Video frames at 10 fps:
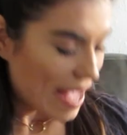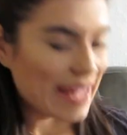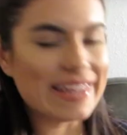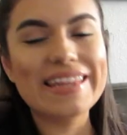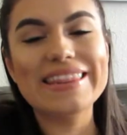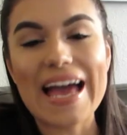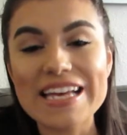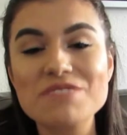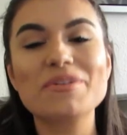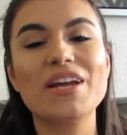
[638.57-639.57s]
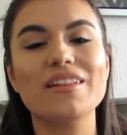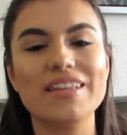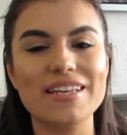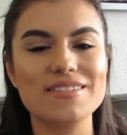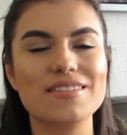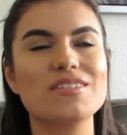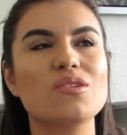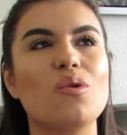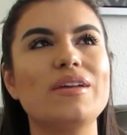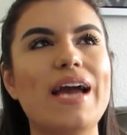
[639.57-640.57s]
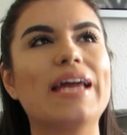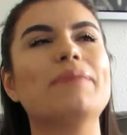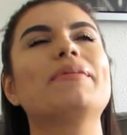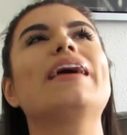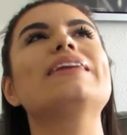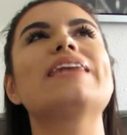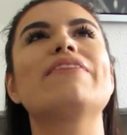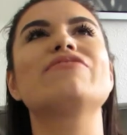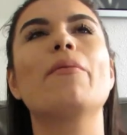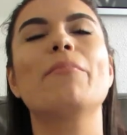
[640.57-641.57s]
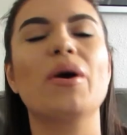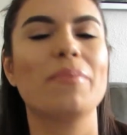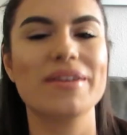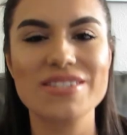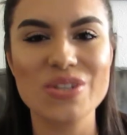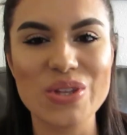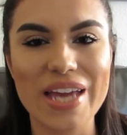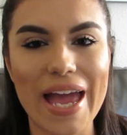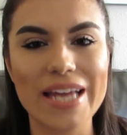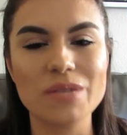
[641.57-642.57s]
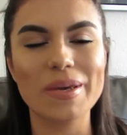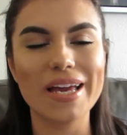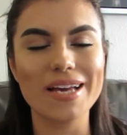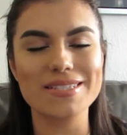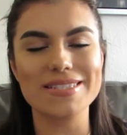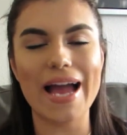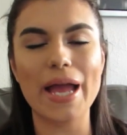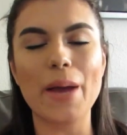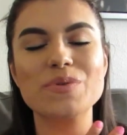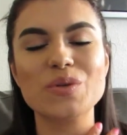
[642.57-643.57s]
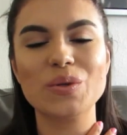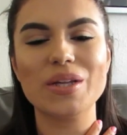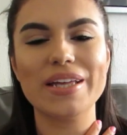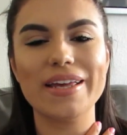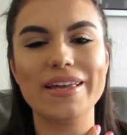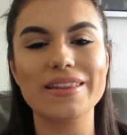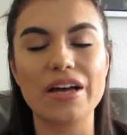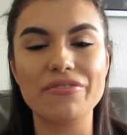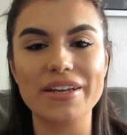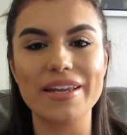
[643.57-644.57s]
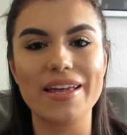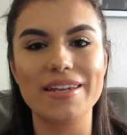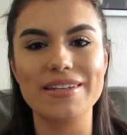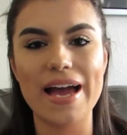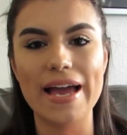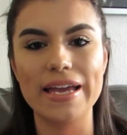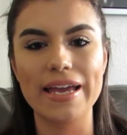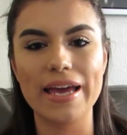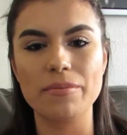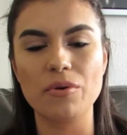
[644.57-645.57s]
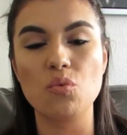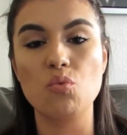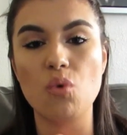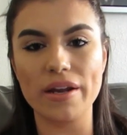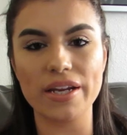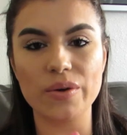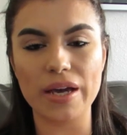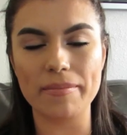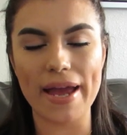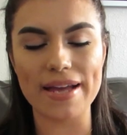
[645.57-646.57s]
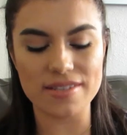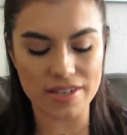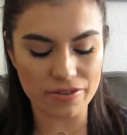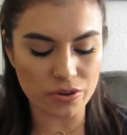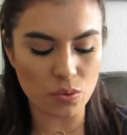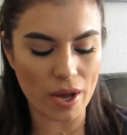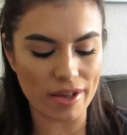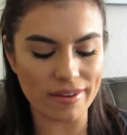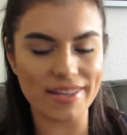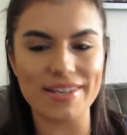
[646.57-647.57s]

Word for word: And then last but not least, this is the only item that I saved on purpose till the end because I absolutely love it and I had been wanting to get my hands on it for a while.